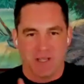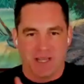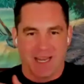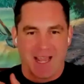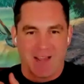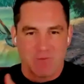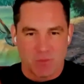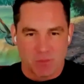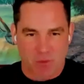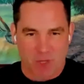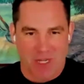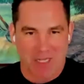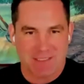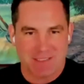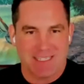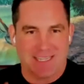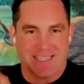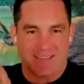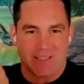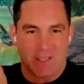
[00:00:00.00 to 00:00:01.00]
can have a
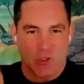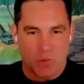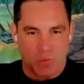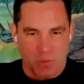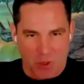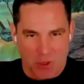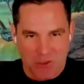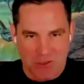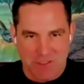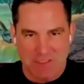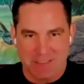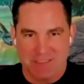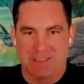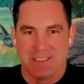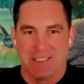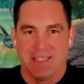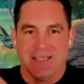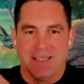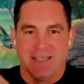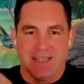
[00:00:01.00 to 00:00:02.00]
project that you purchase,